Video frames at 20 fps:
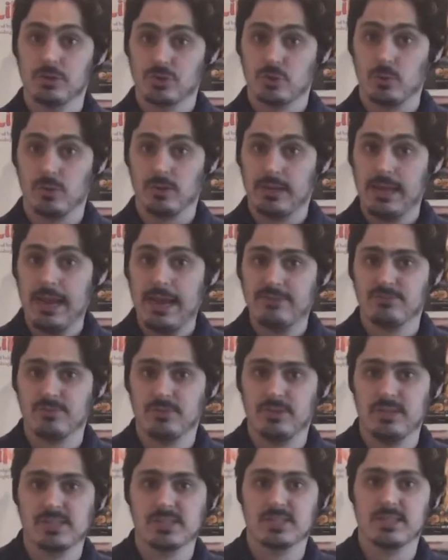Shortly after
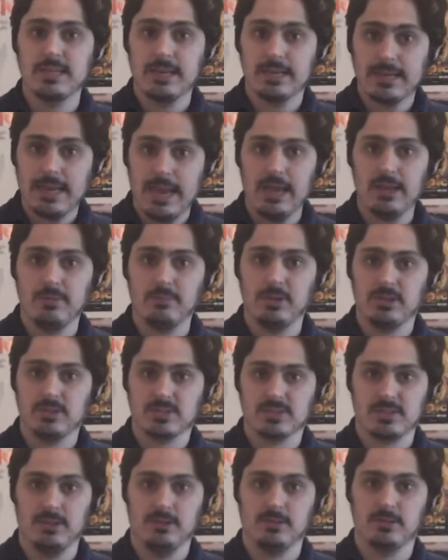this, the Academy
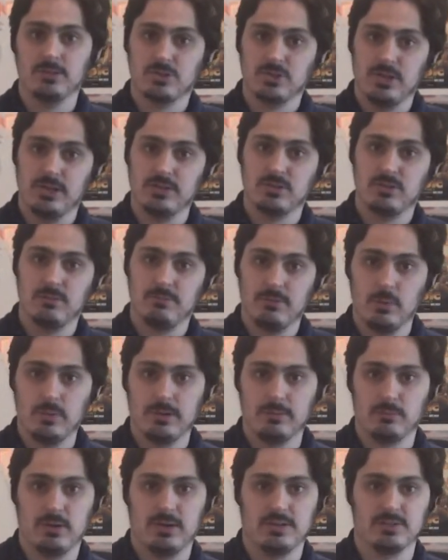decided to change the
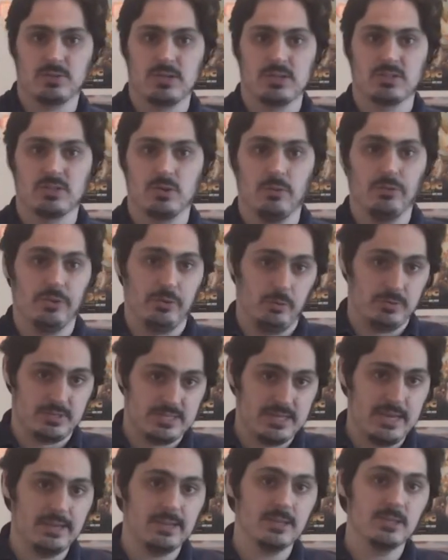voting process, although it would
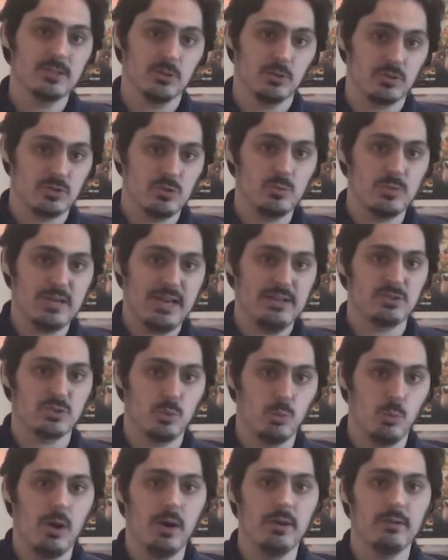take until
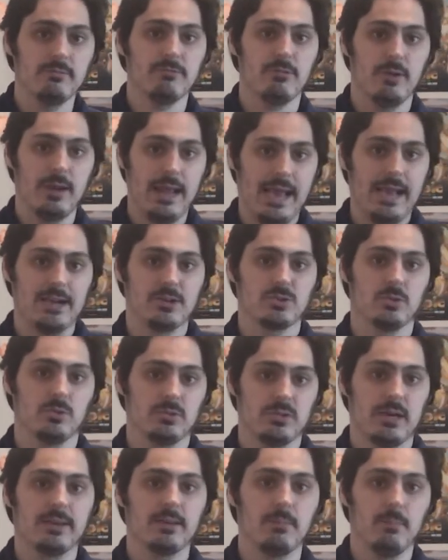2001 for an actual
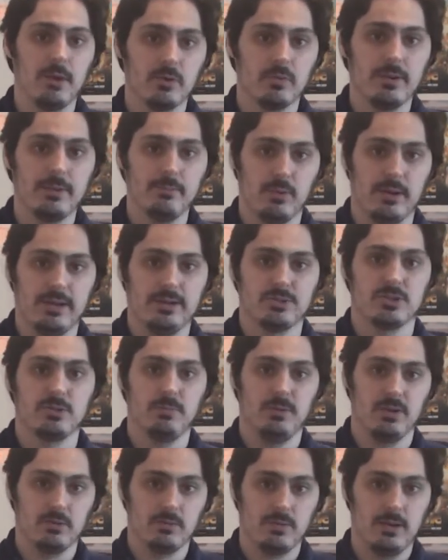documentary branch to
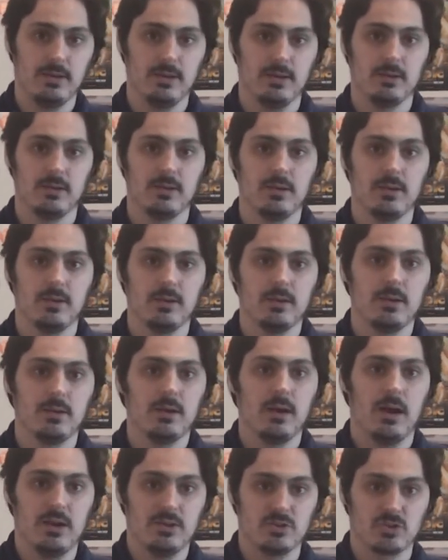be created.
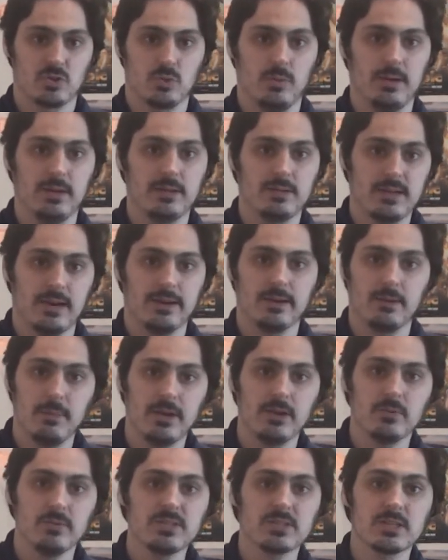Oscar-winning
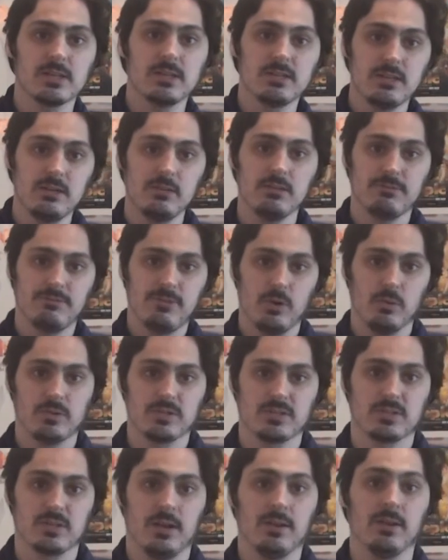documentaries continued to
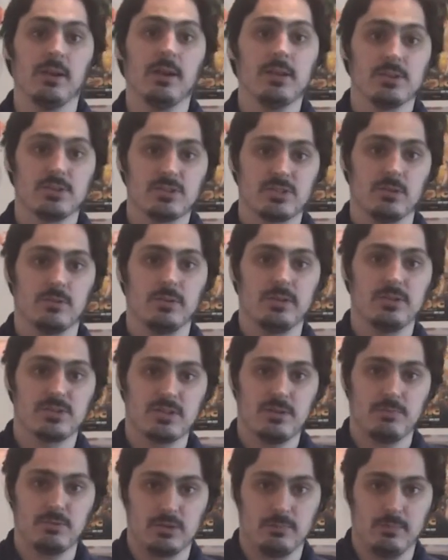focus on serious
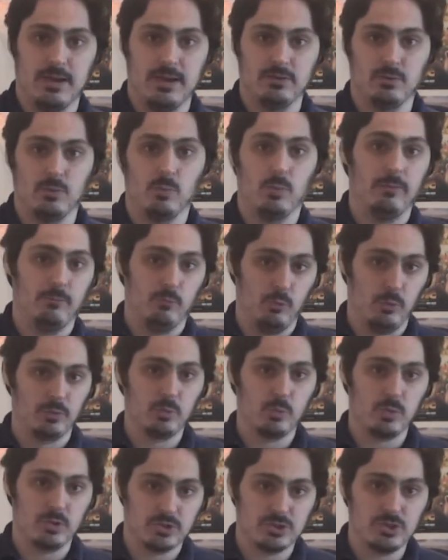subject matter, with World
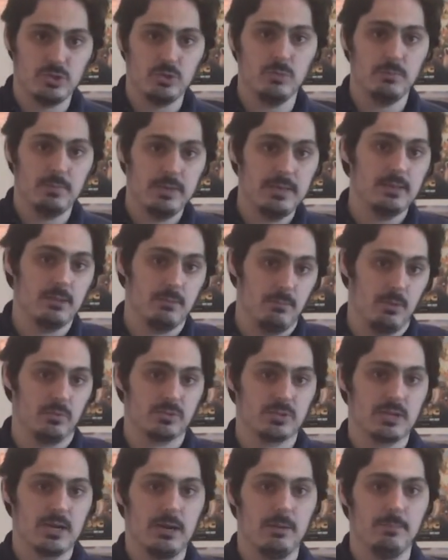War II being the
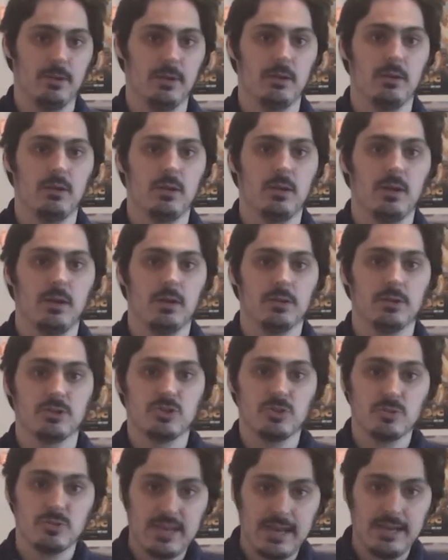most common. The
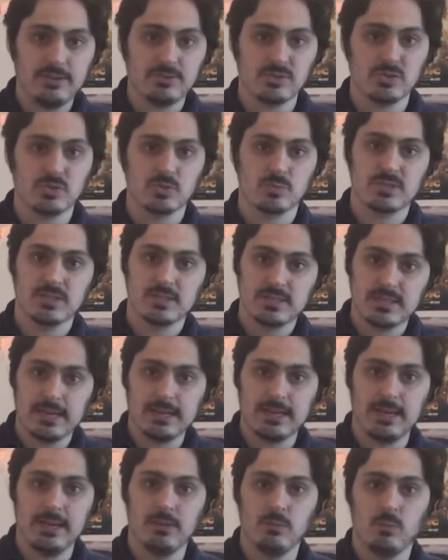2000s was a
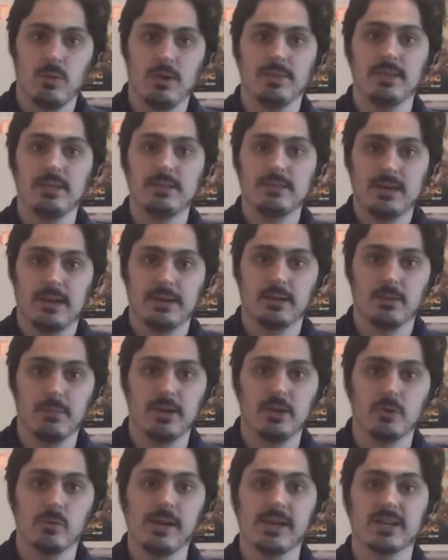decade when the
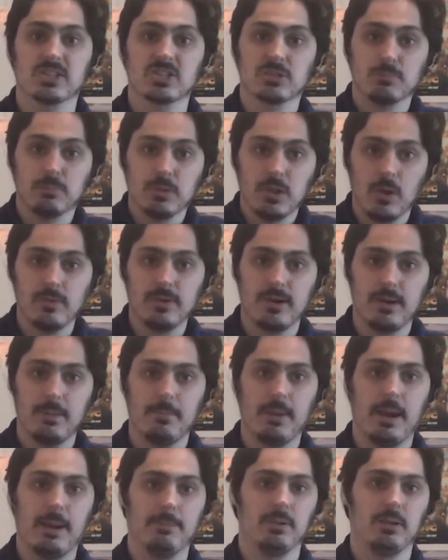documentary exploded in
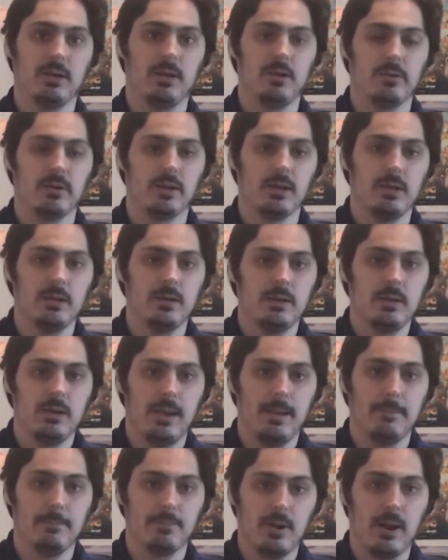popularity,
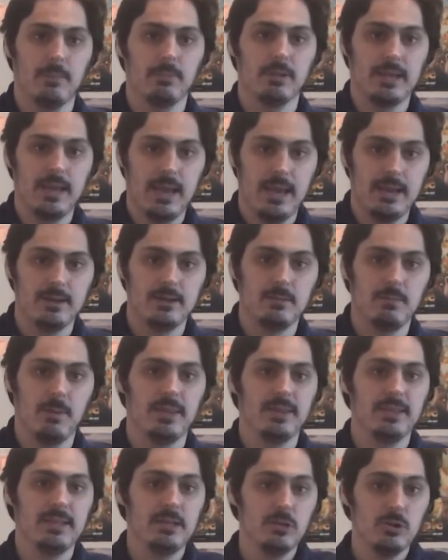and probably aided
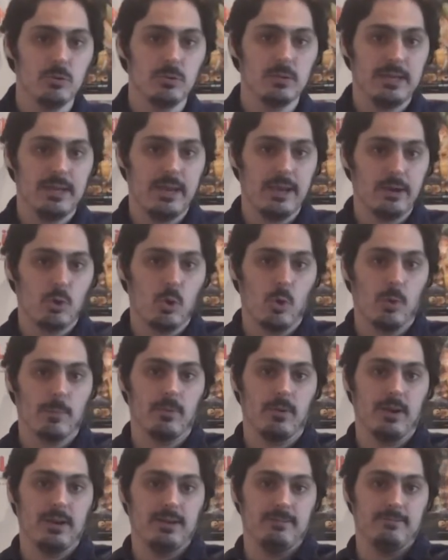by the newly
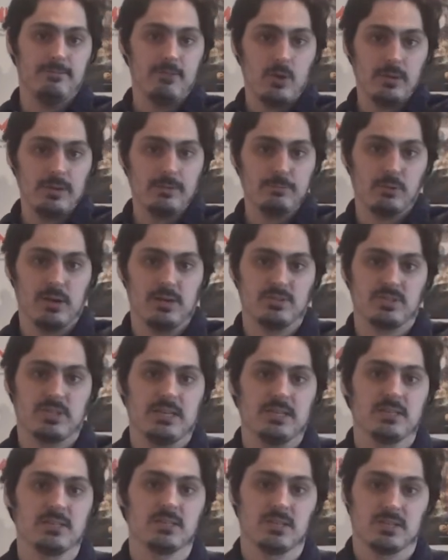incorporated voting
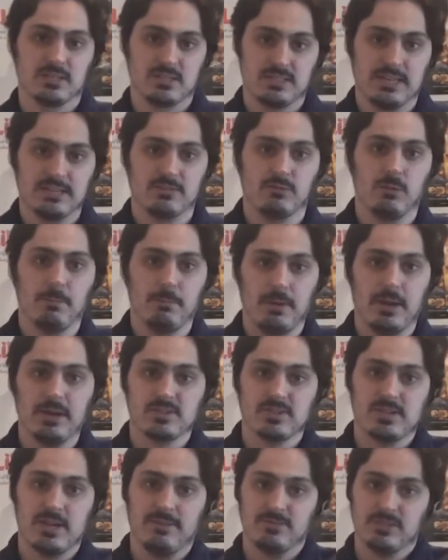process, successful
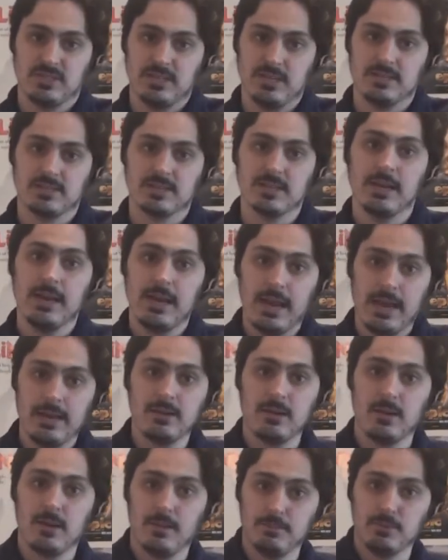box office hits
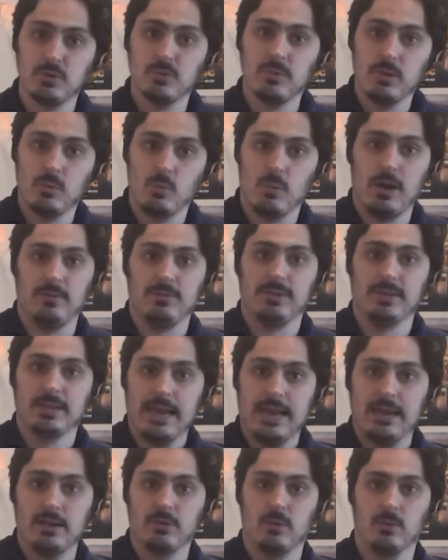ended up doing well in the
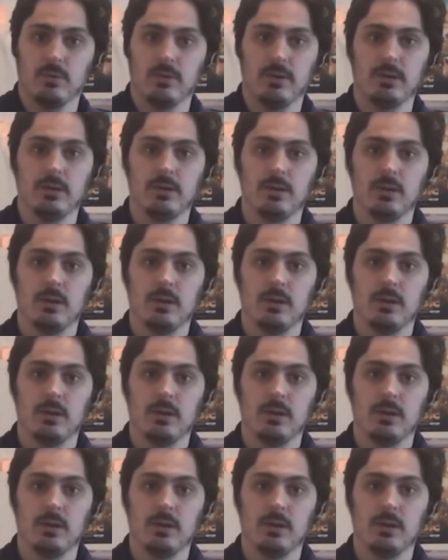category.